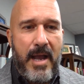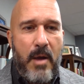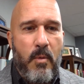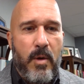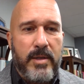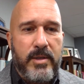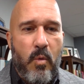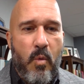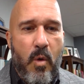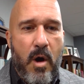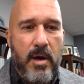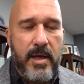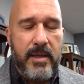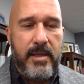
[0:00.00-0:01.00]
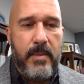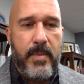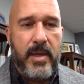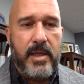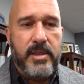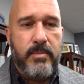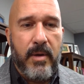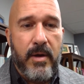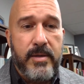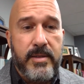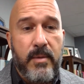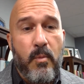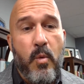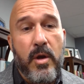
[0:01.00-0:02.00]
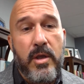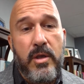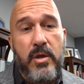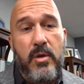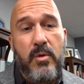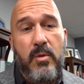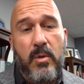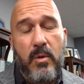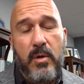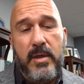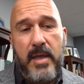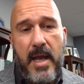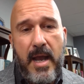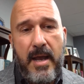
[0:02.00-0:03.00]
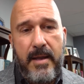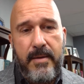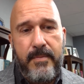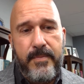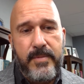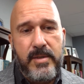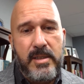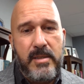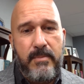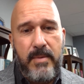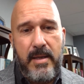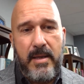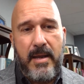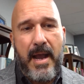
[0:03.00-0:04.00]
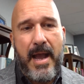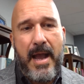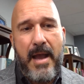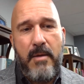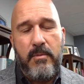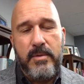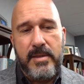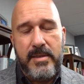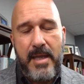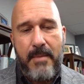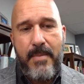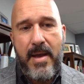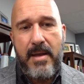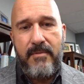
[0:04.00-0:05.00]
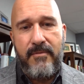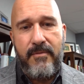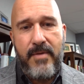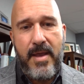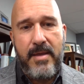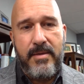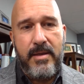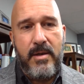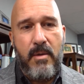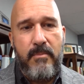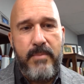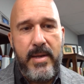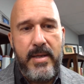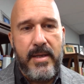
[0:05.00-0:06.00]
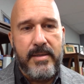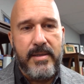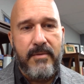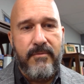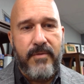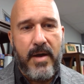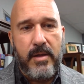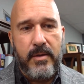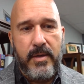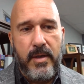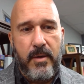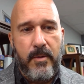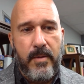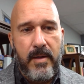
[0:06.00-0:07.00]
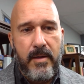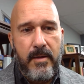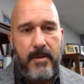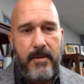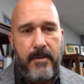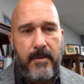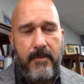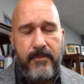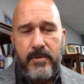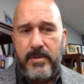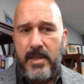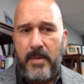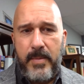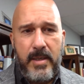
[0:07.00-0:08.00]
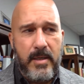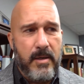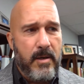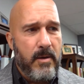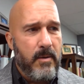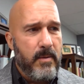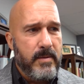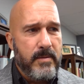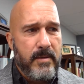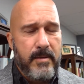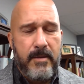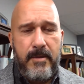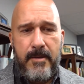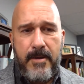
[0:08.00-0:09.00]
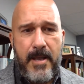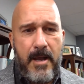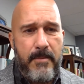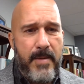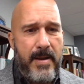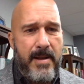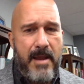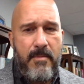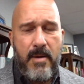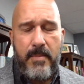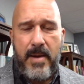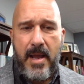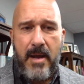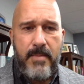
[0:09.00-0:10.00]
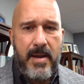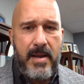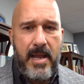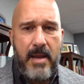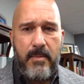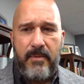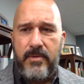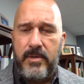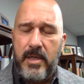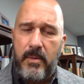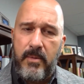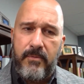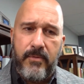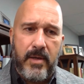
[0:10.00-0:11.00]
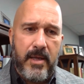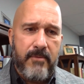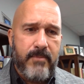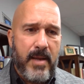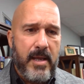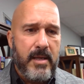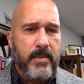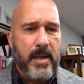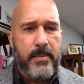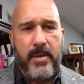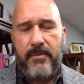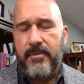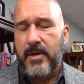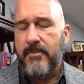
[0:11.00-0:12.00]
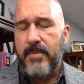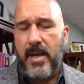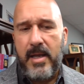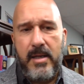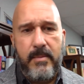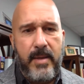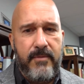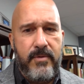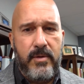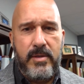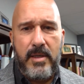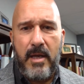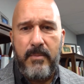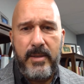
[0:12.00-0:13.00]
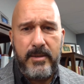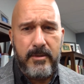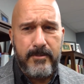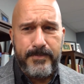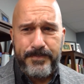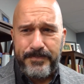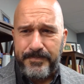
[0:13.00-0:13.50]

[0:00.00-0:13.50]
I want to walk in them and experience them. Where you, Lord God, speak, I will step out in faith and obedience and follow you. If you tell me to go and help my neighbor, I'm going to help my neighbor. If you tell me forgive my enemy, I'm going to forgive my enemy. If you tell me to